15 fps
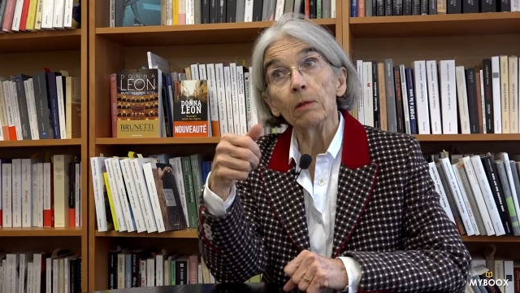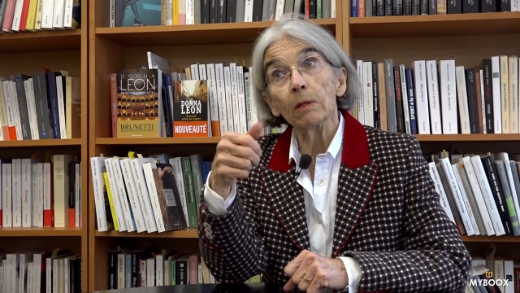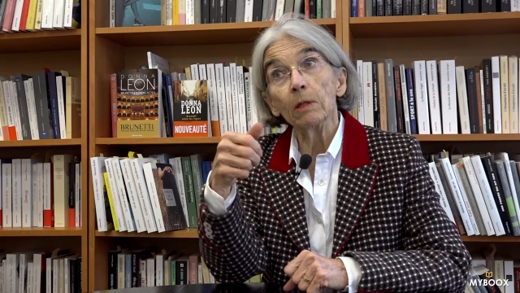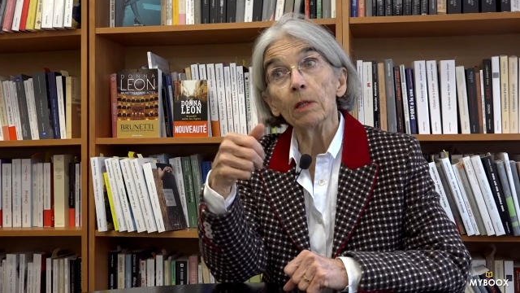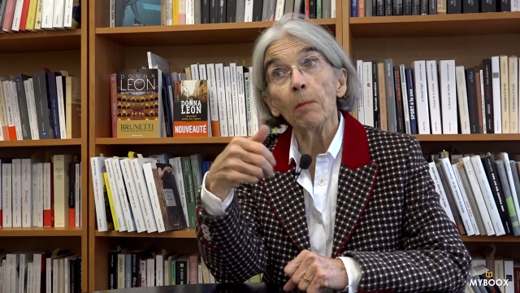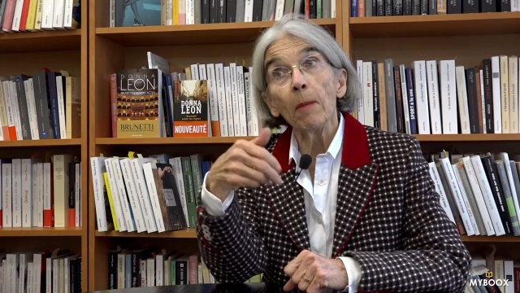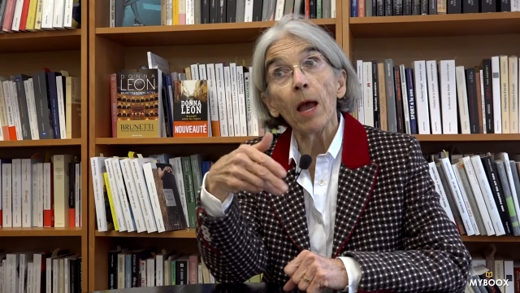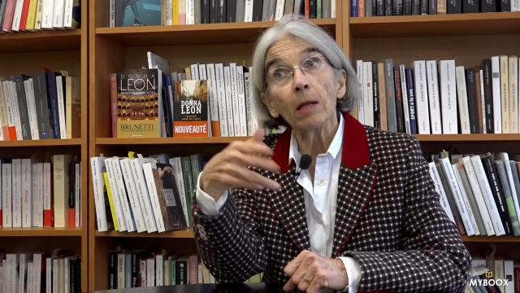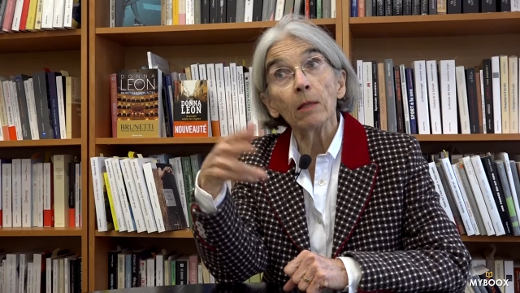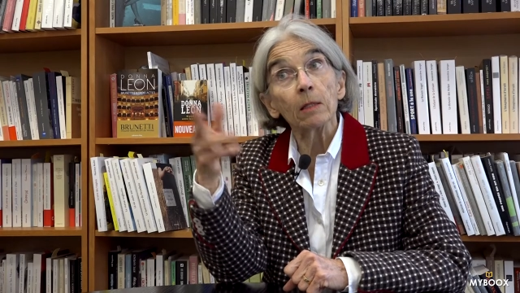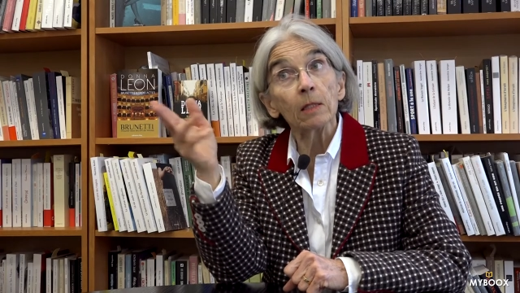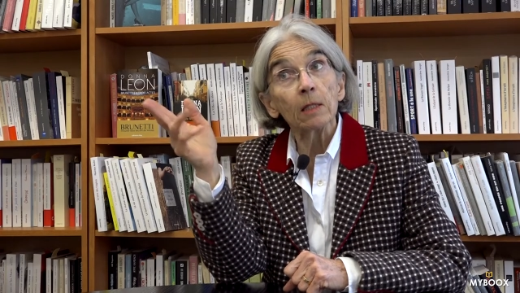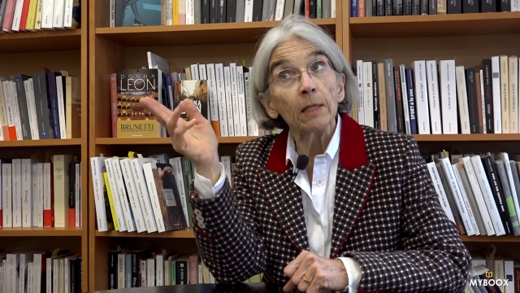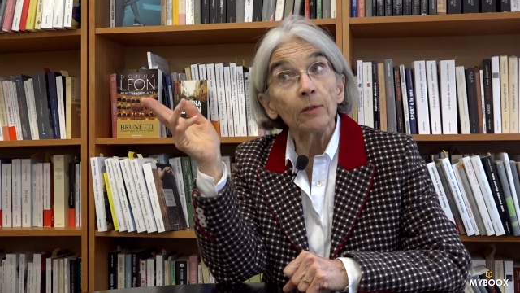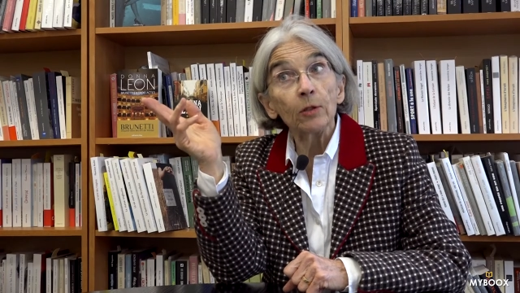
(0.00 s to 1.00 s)
in the mail
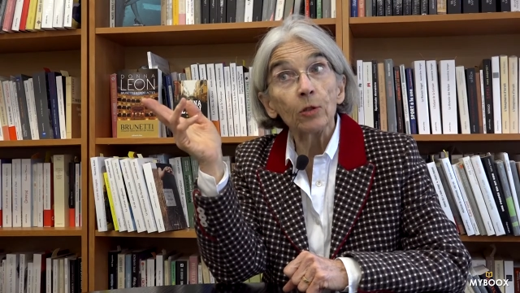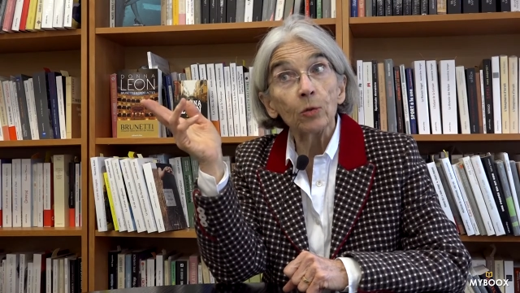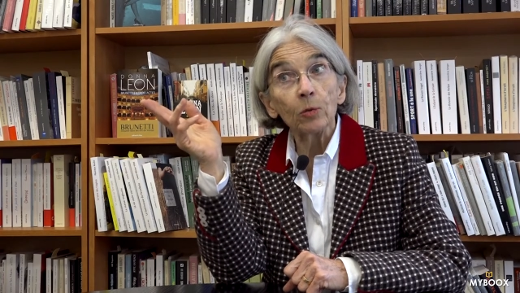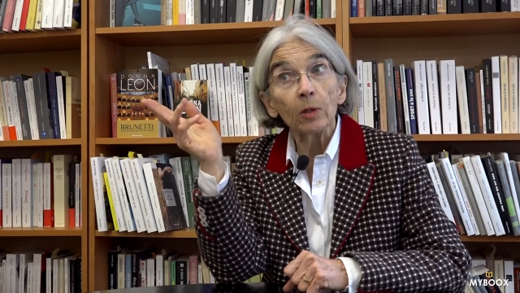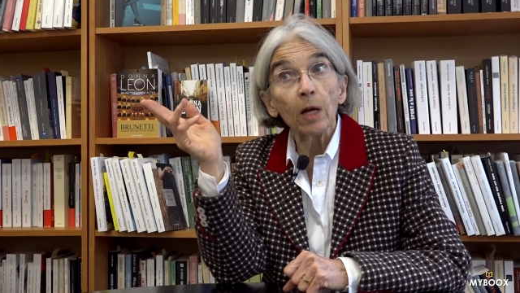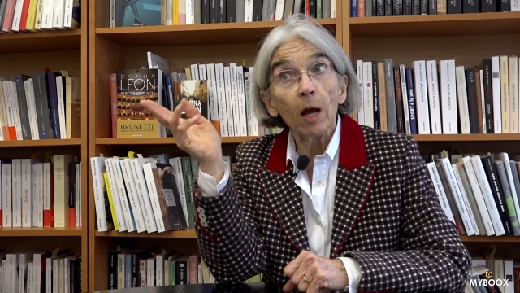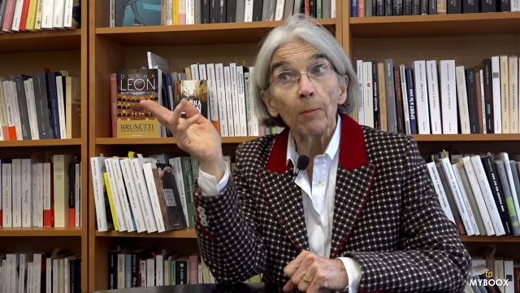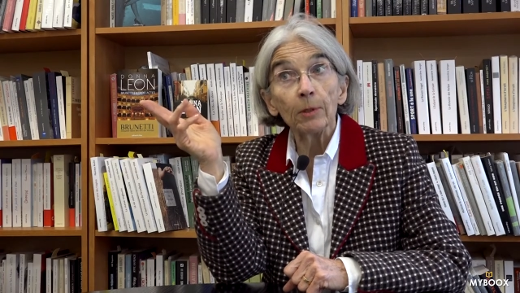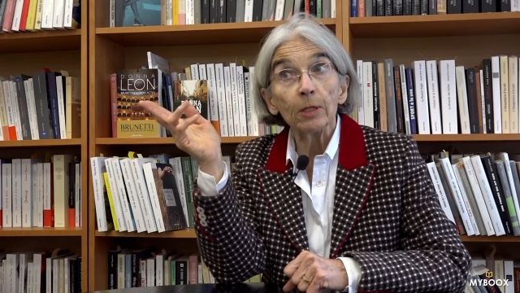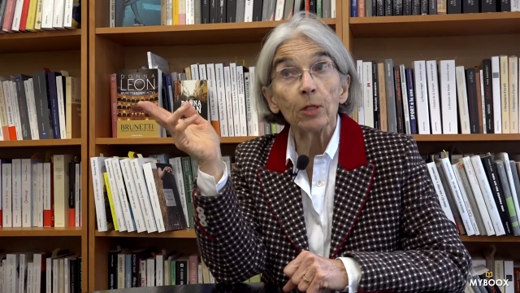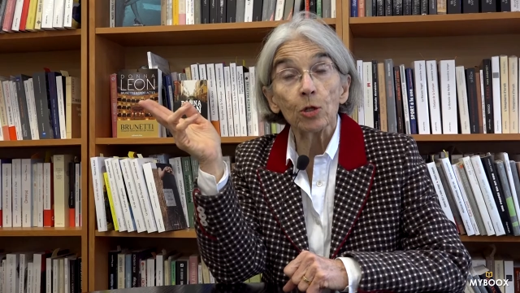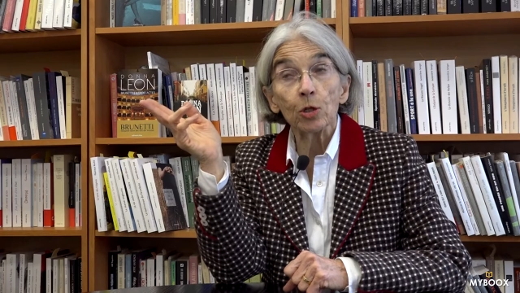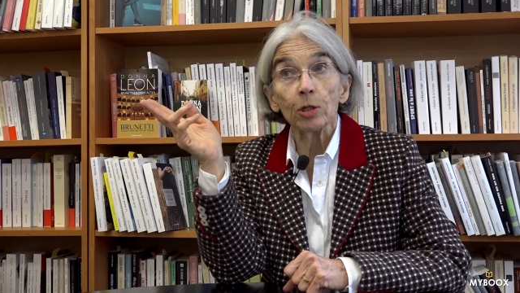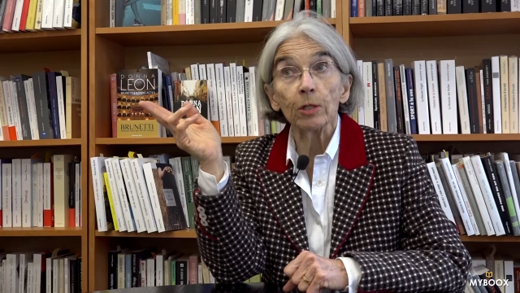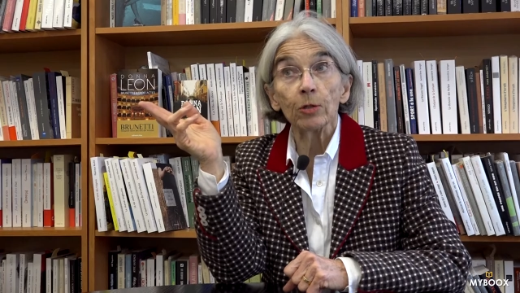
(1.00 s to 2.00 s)
and send it to a
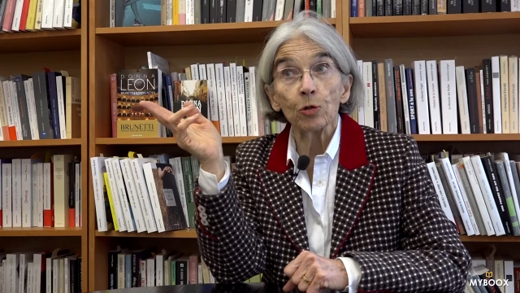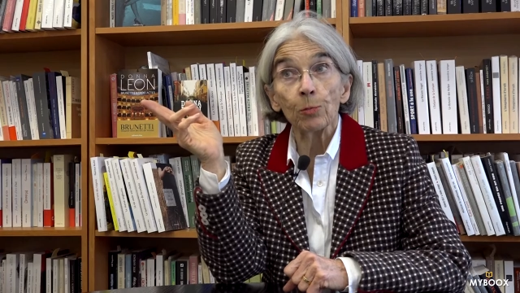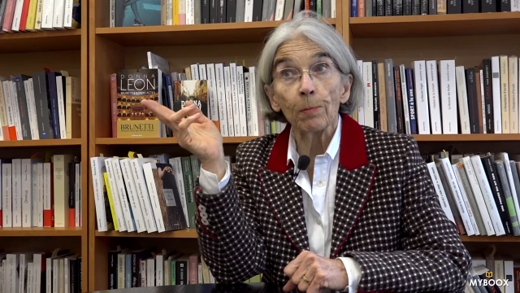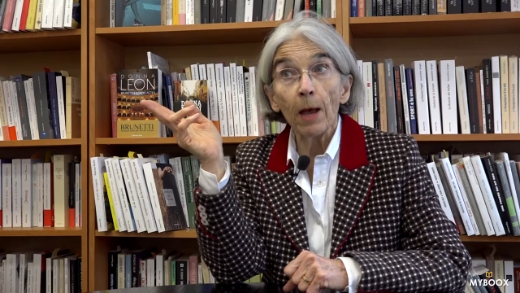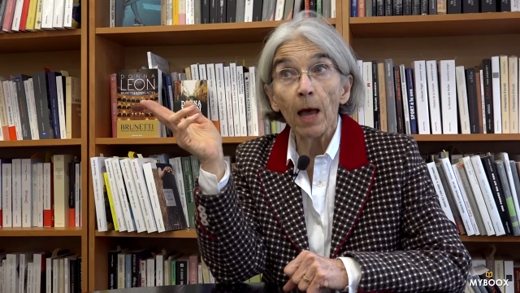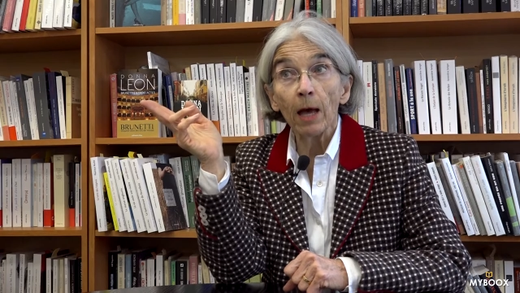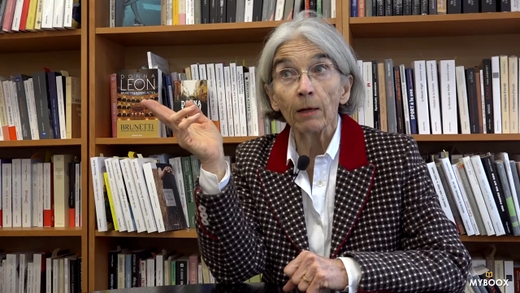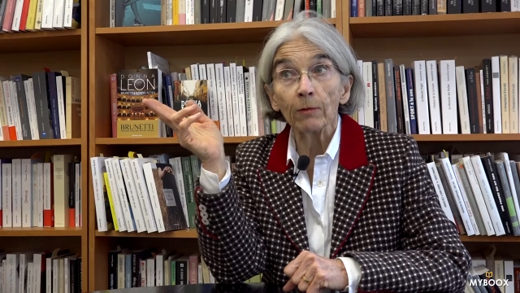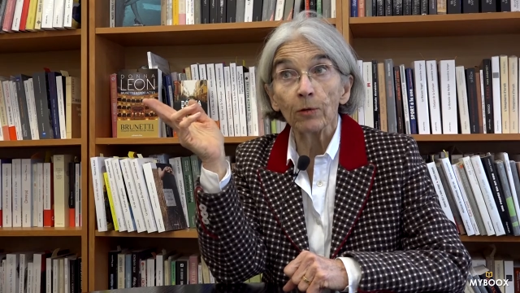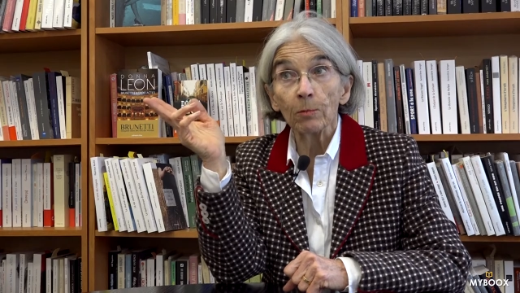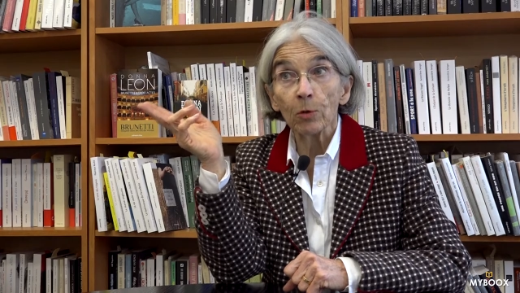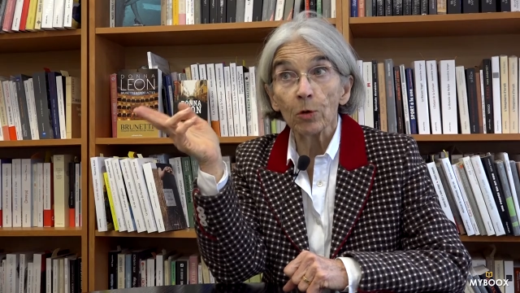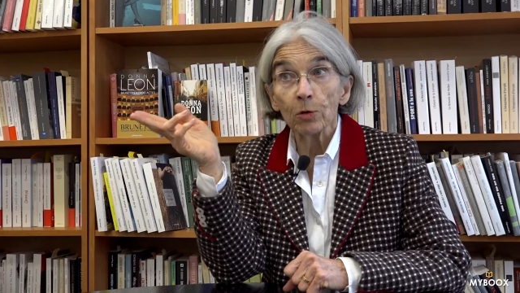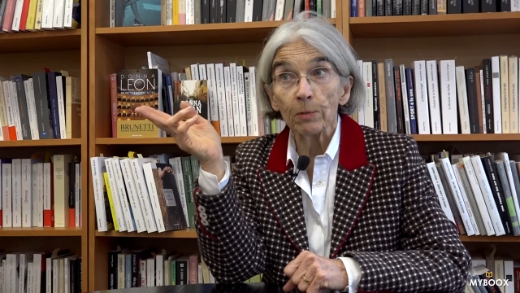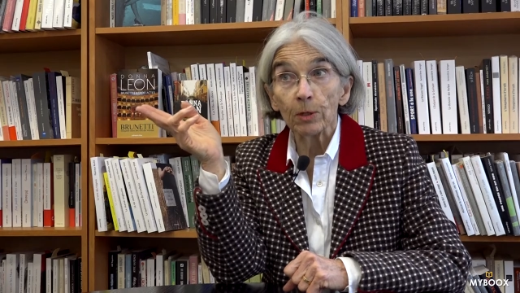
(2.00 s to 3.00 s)
competition in Japan for murder